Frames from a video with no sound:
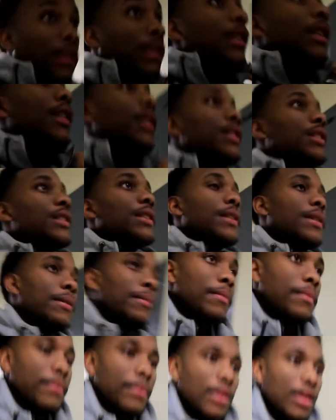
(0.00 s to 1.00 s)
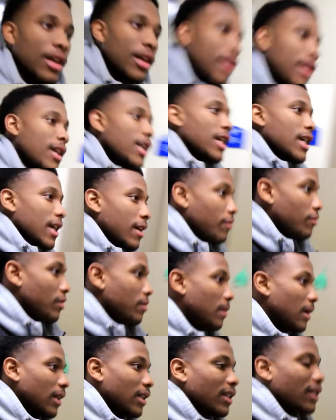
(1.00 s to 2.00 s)
to the gym.
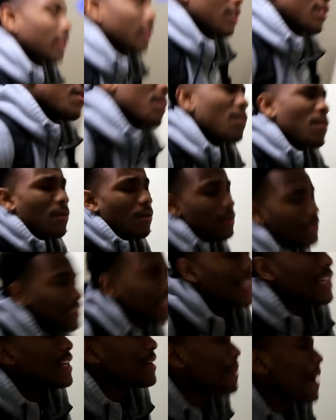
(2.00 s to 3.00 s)
You about to go to the